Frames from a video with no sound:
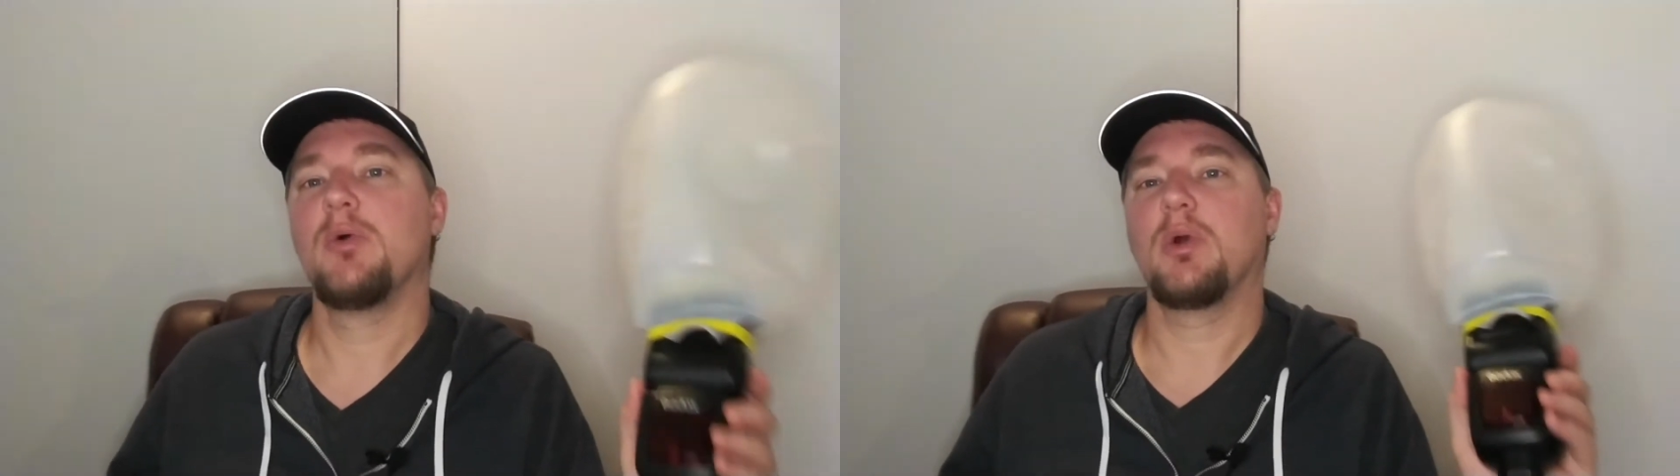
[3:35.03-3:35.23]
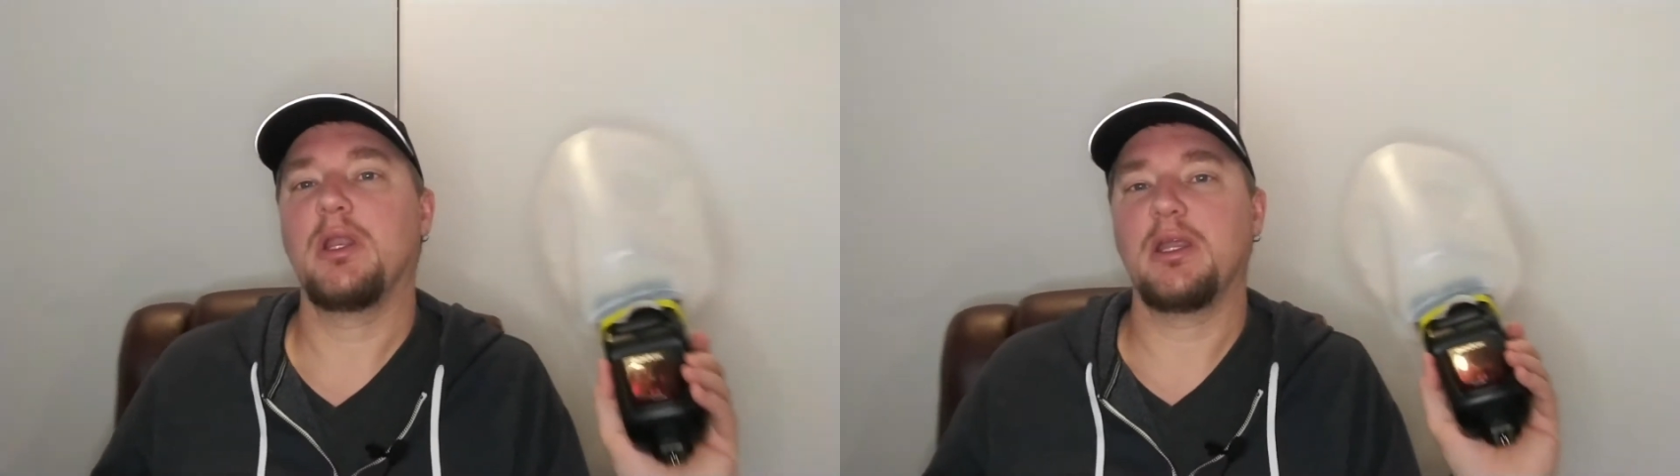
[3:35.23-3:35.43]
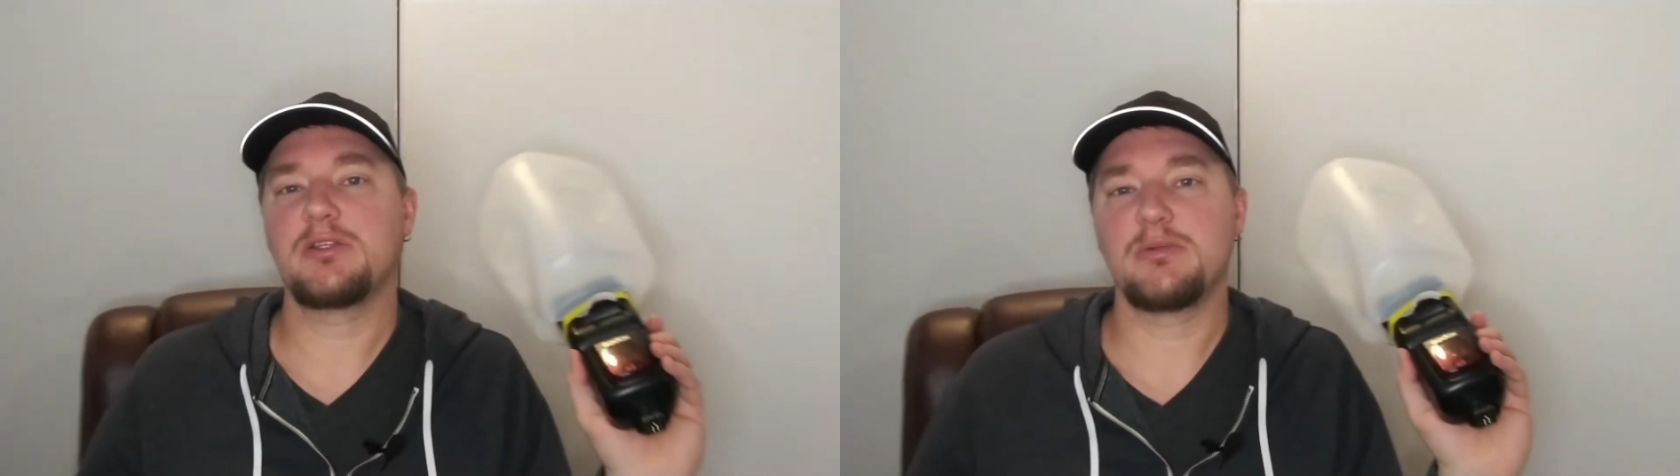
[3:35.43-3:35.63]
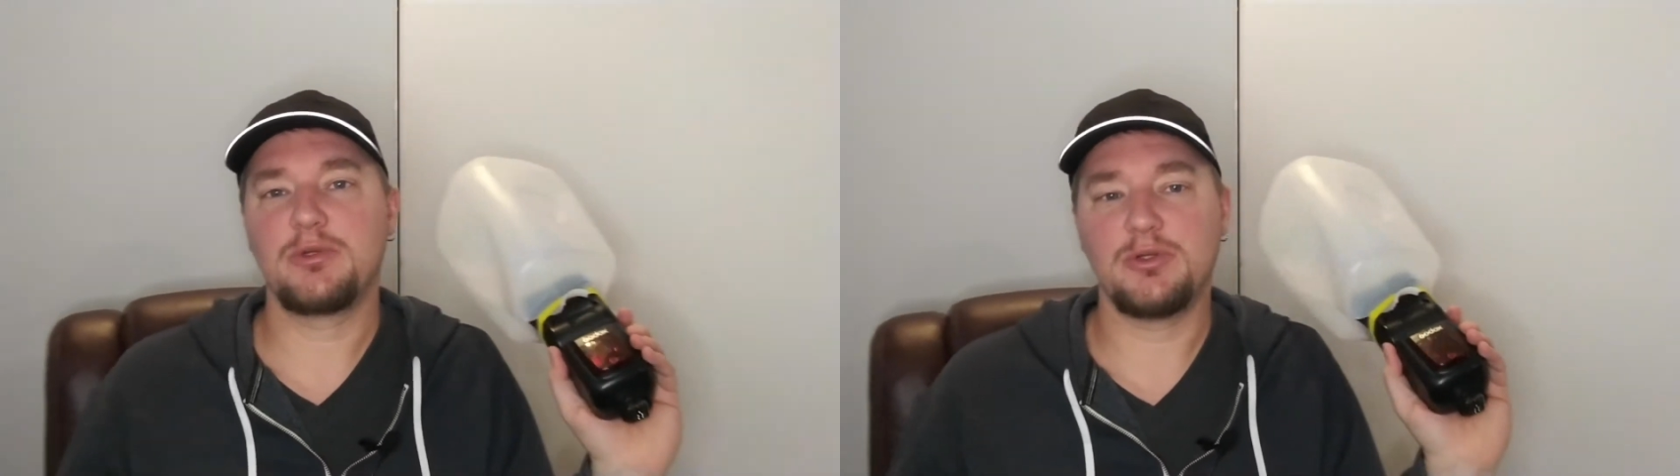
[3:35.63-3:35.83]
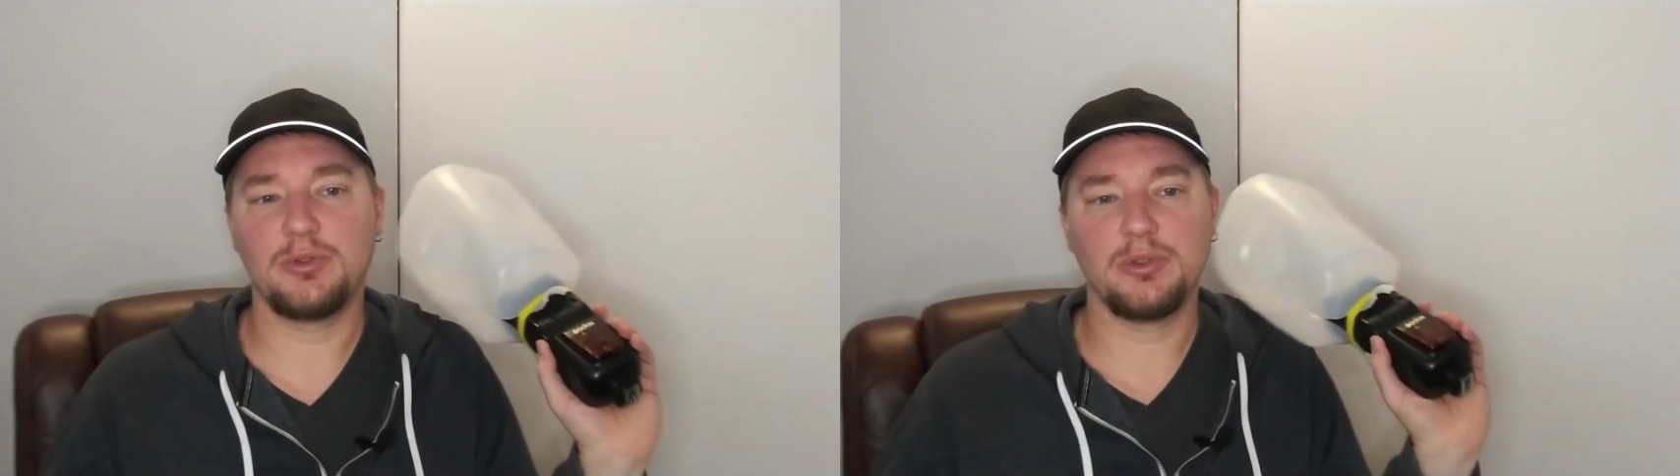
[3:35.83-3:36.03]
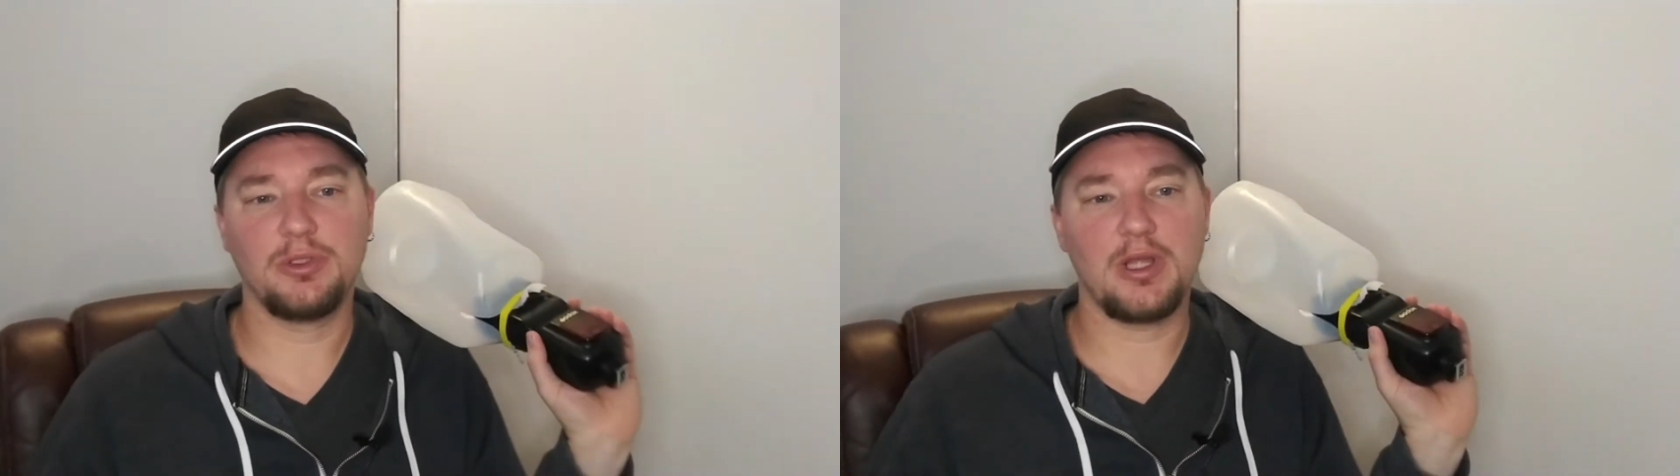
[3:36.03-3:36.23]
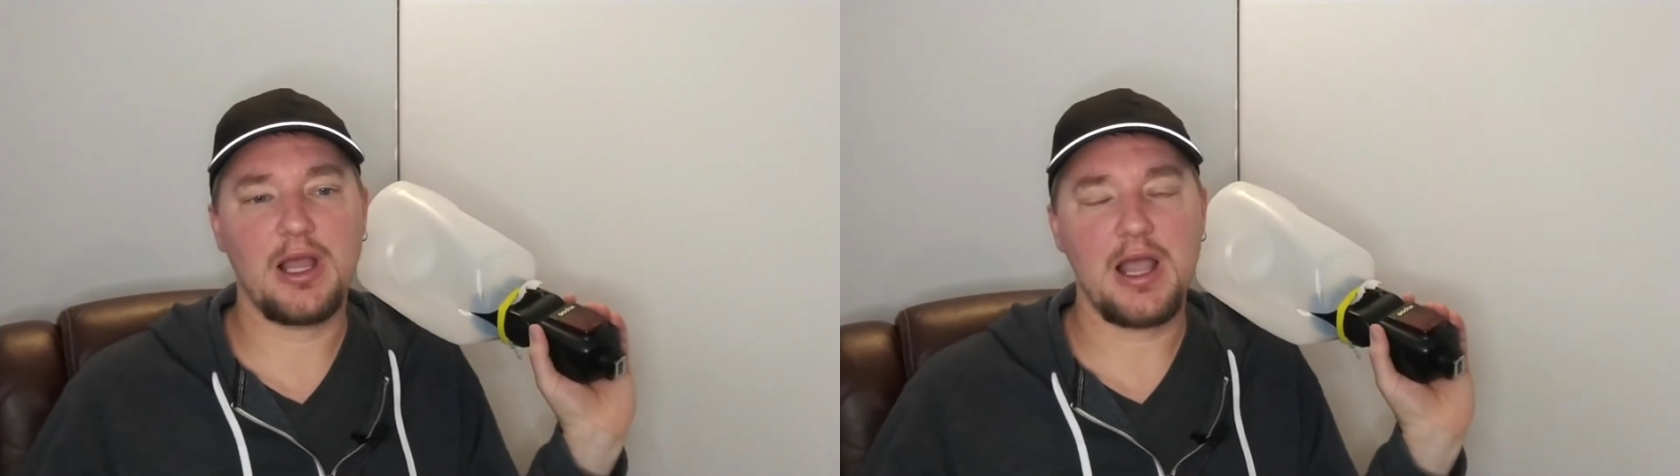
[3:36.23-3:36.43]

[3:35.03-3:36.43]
We're going to get some cool,